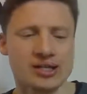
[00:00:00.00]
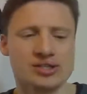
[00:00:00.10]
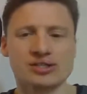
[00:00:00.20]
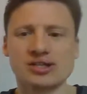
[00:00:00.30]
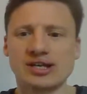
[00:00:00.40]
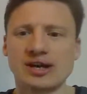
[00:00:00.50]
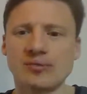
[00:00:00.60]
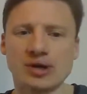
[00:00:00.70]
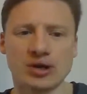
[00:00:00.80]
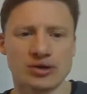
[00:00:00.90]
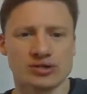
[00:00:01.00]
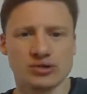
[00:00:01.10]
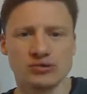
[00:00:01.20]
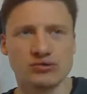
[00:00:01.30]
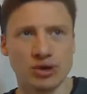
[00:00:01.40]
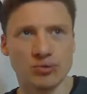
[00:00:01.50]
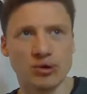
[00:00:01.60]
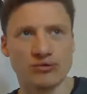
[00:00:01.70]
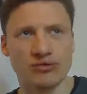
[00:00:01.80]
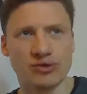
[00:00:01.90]
So today we're going to follow
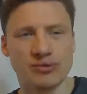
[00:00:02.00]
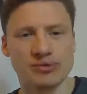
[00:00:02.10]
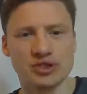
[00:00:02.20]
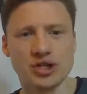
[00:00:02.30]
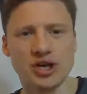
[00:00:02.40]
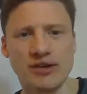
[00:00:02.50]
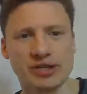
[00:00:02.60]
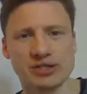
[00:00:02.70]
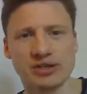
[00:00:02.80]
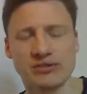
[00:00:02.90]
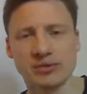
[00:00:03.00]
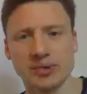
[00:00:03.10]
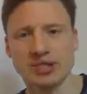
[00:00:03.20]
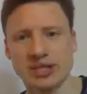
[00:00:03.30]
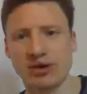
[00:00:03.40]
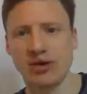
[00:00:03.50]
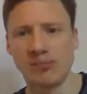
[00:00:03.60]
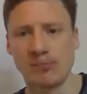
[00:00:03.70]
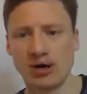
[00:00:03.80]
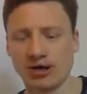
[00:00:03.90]
on from the generic stuff that we did
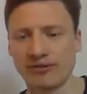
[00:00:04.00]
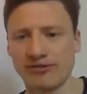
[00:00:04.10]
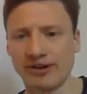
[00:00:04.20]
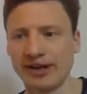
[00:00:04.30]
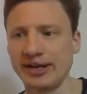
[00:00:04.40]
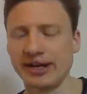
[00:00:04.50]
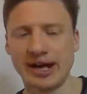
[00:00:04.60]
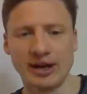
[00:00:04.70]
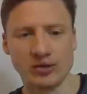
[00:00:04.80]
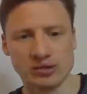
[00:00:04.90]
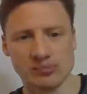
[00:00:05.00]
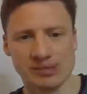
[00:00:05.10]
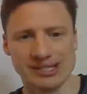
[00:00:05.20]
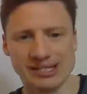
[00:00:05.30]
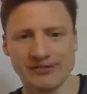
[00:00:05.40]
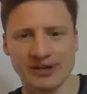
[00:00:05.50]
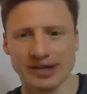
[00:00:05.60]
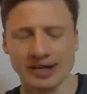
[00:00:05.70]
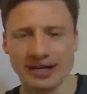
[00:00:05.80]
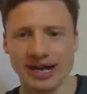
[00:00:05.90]
on market failure and look
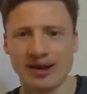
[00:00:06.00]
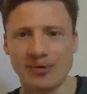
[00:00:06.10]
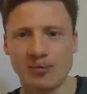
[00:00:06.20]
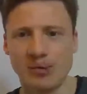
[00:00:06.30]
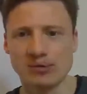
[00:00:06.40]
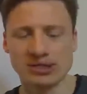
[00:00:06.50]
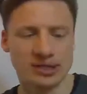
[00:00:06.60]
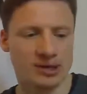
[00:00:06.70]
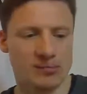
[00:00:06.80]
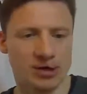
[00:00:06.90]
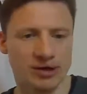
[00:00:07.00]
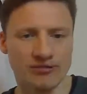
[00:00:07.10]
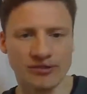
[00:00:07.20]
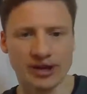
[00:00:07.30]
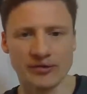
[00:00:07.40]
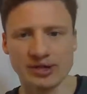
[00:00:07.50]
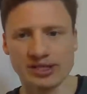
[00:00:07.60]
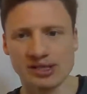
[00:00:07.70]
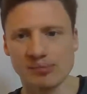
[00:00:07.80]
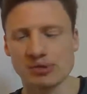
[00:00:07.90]
specifically at one particular market failure in
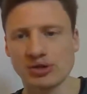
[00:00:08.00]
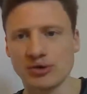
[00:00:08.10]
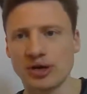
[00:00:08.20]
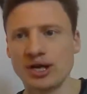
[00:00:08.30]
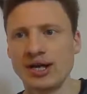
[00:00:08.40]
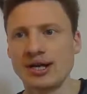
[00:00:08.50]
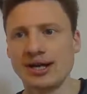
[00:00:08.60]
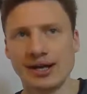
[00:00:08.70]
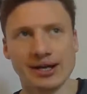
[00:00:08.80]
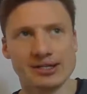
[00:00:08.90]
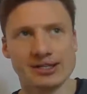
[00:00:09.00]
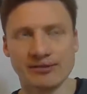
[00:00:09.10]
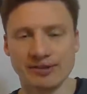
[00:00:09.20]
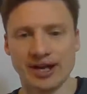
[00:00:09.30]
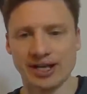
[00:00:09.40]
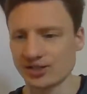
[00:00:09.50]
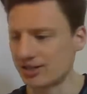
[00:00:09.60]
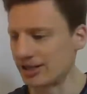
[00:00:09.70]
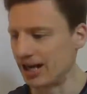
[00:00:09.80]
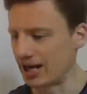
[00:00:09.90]
this episode, negative
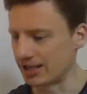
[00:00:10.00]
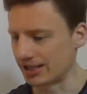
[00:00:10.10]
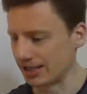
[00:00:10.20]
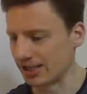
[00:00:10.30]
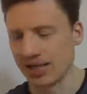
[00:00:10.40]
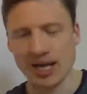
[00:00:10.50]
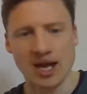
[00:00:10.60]
externalities.